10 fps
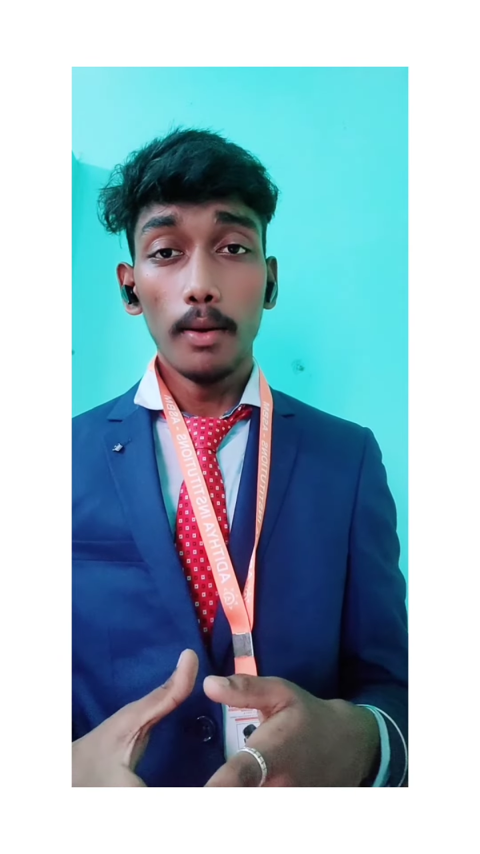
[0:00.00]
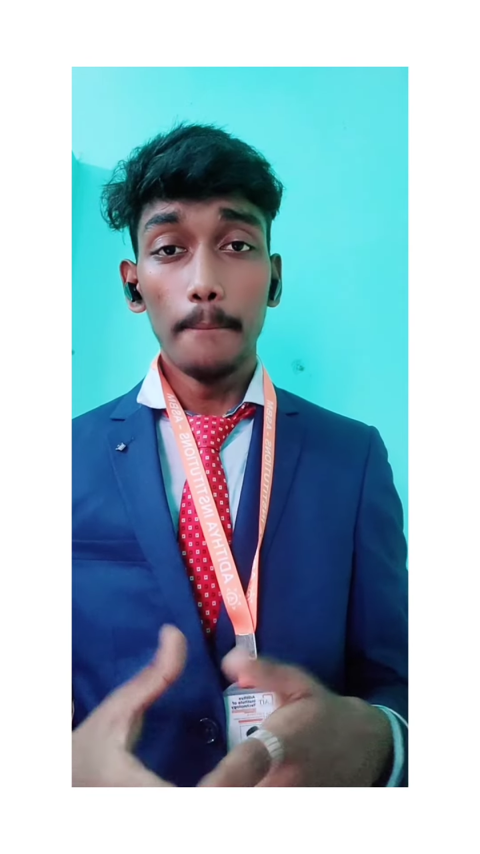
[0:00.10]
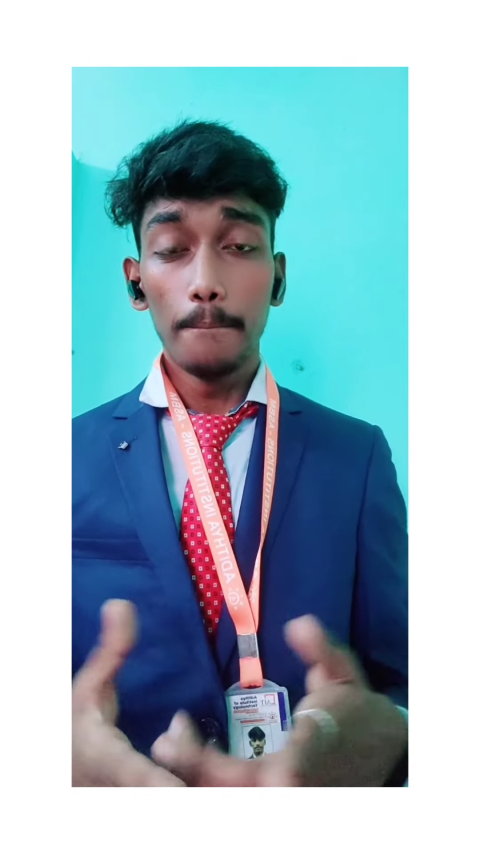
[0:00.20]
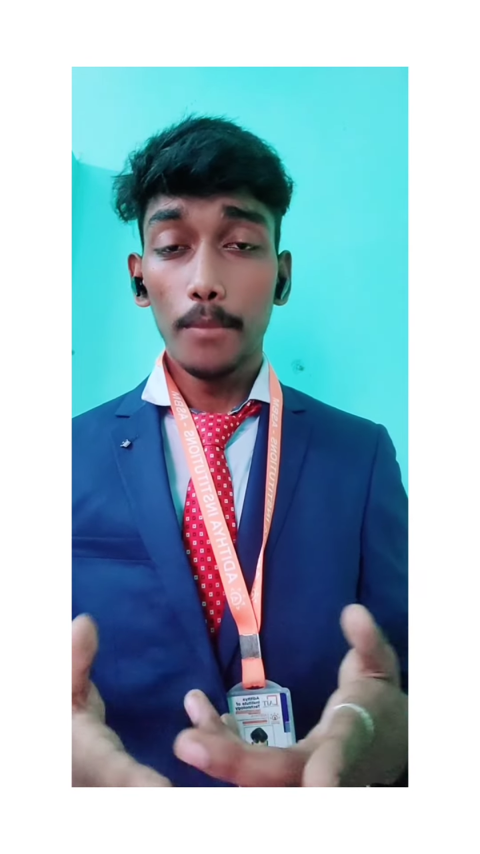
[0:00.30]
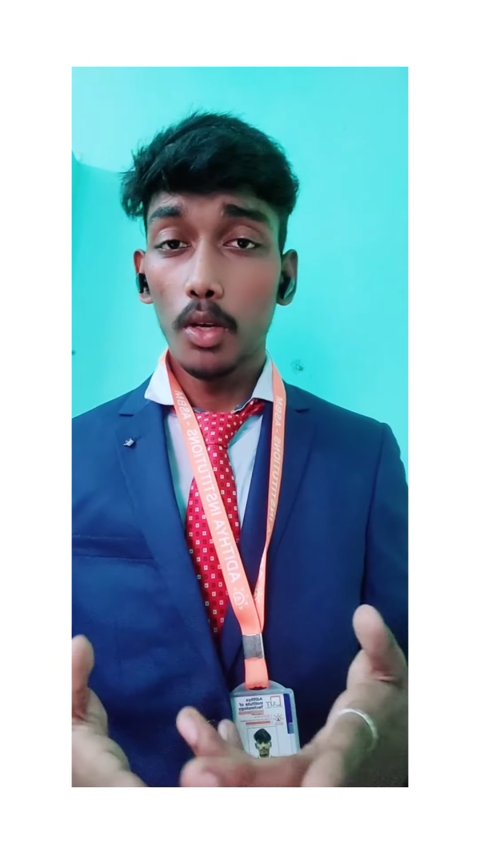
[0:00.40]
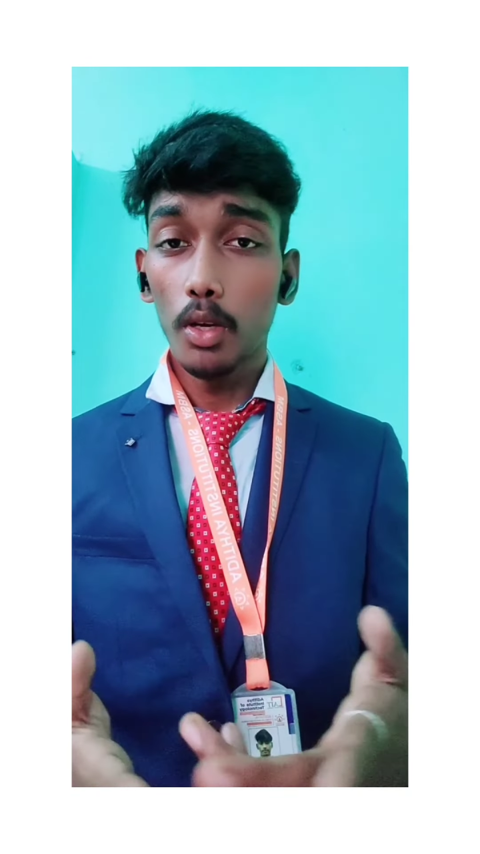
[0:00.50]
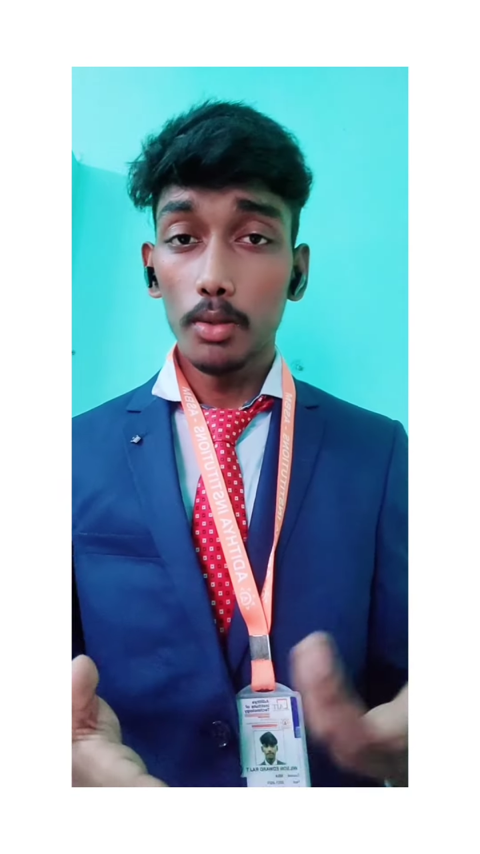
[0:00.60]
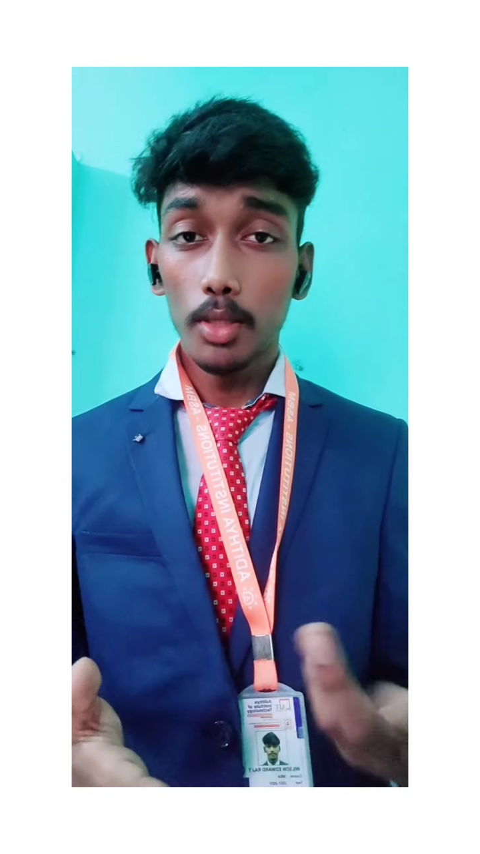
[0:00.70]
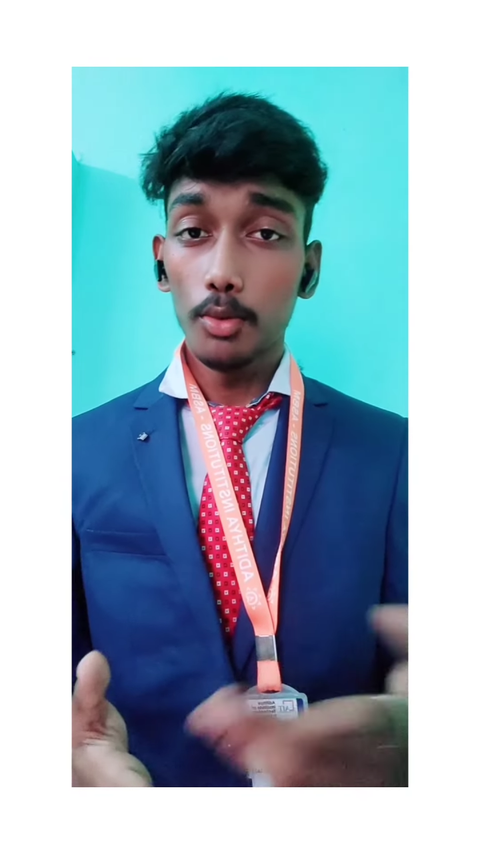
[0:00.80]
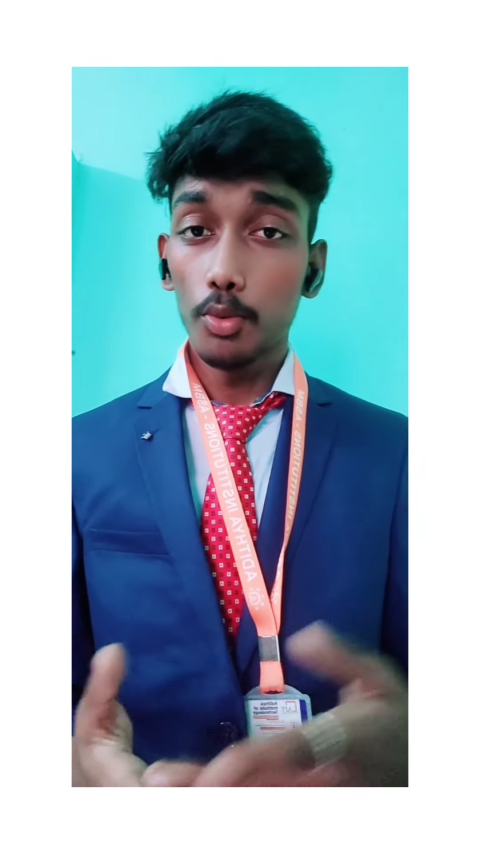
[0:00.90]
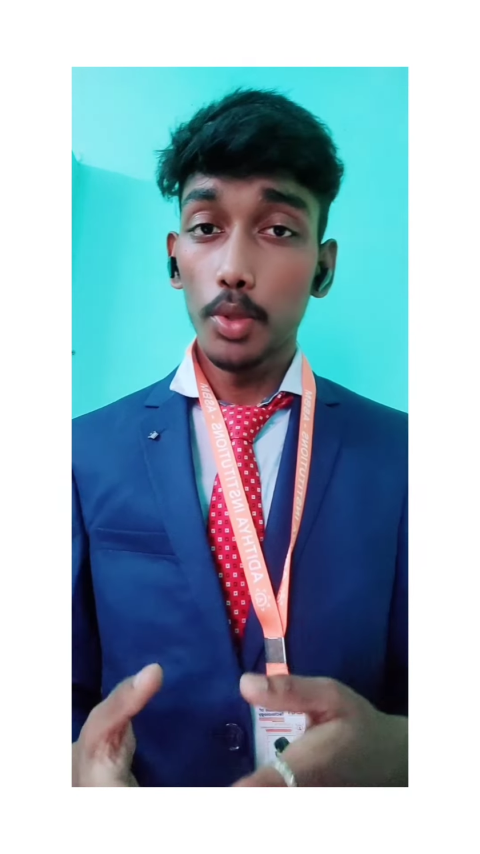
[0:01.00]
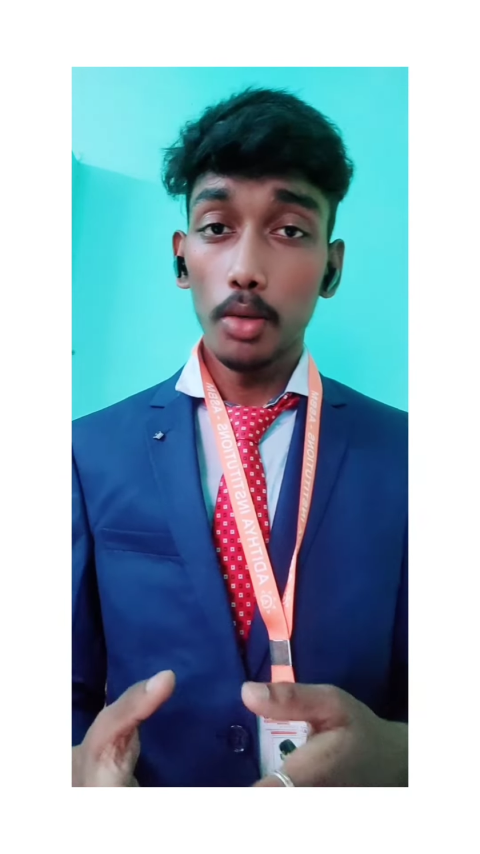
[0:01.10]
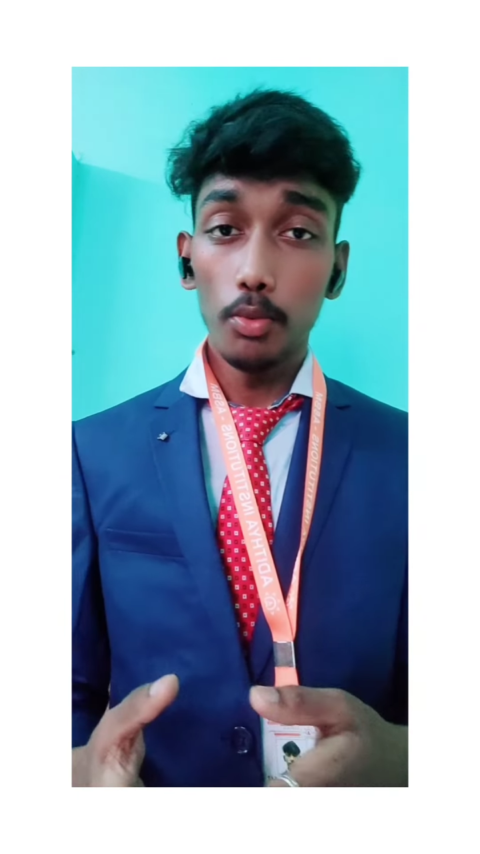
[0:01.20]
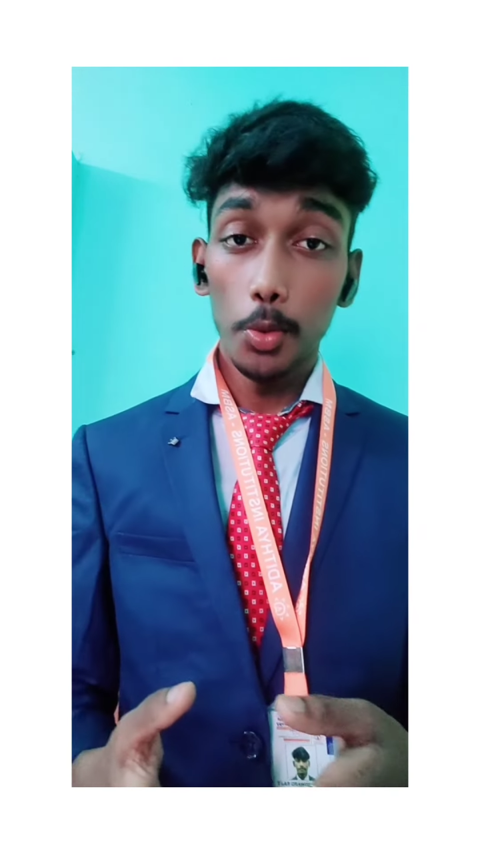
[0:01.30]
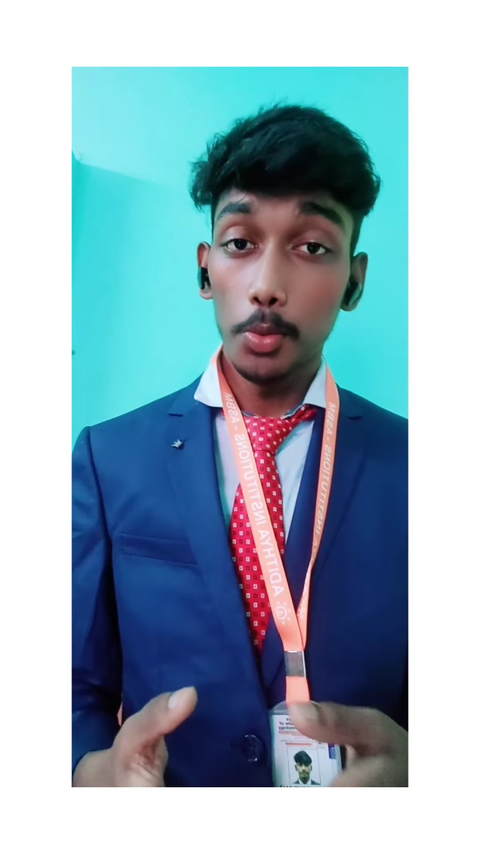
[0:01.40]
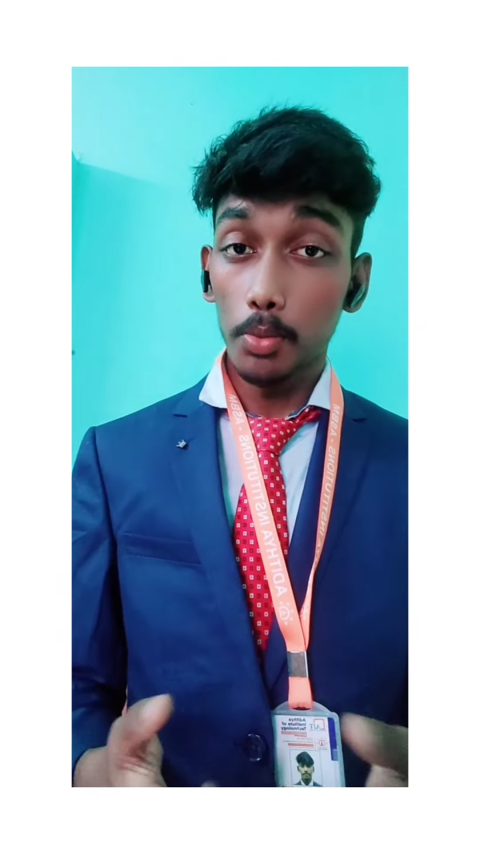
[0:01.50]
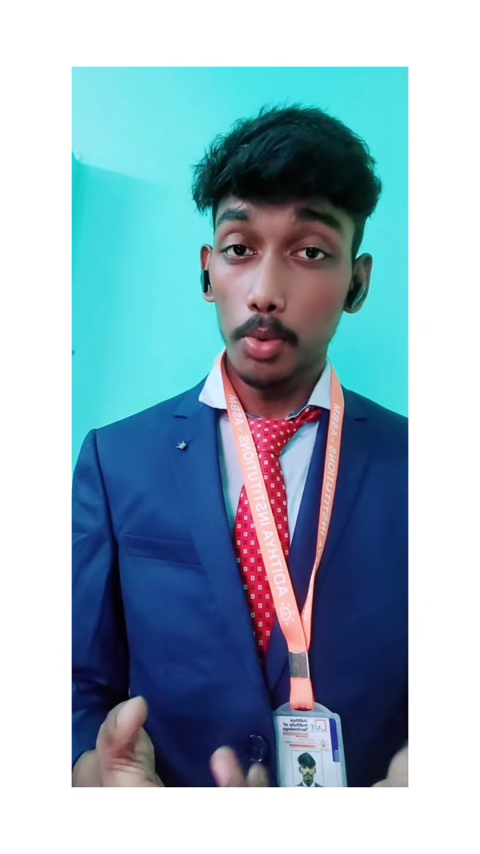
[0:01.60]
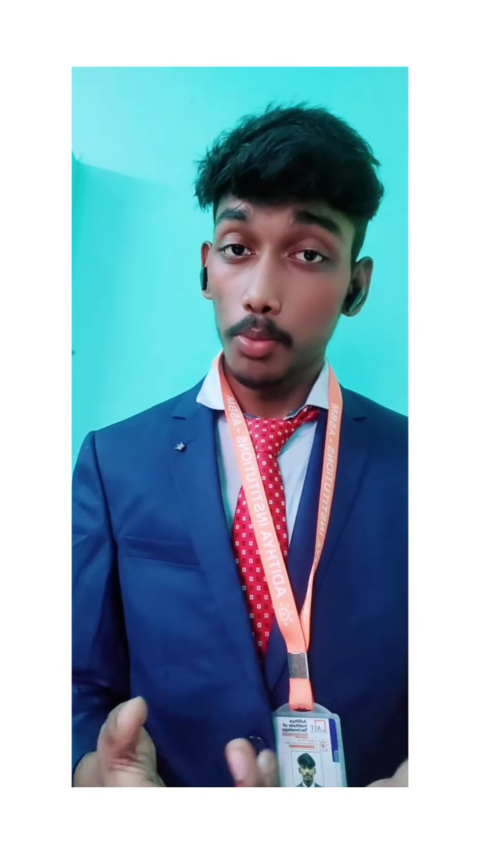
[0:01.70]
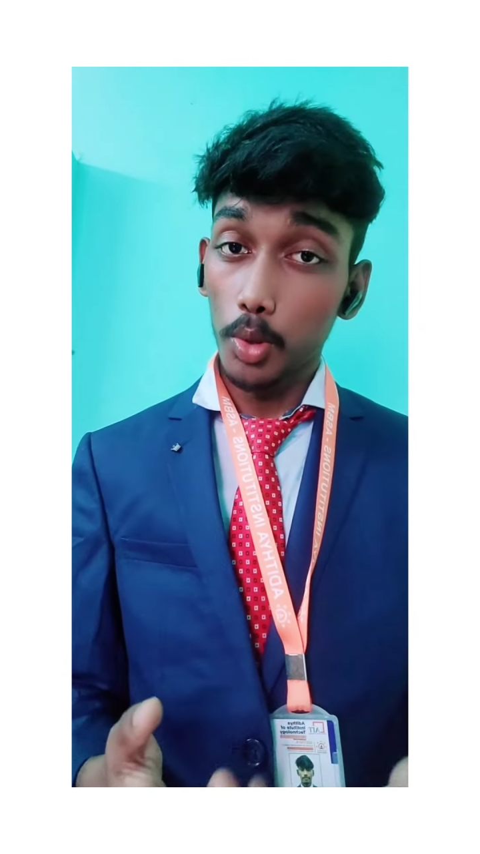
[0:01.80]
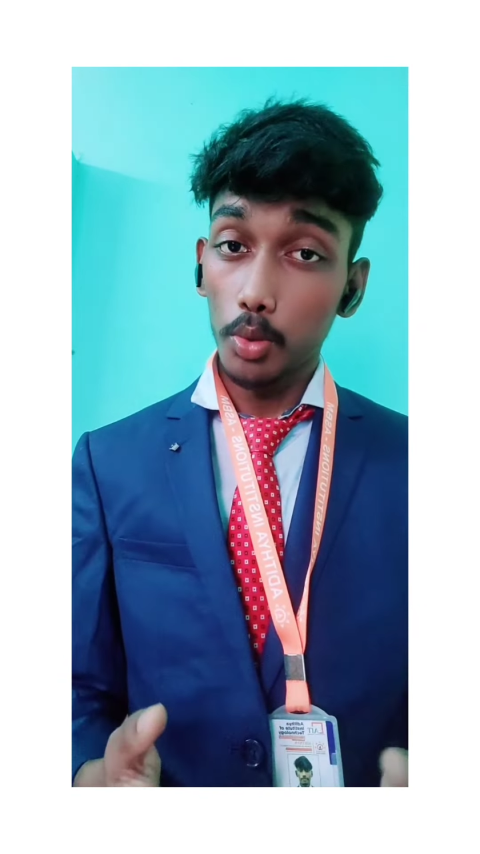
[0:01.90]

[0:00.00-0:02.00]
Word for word: via Zoom or other video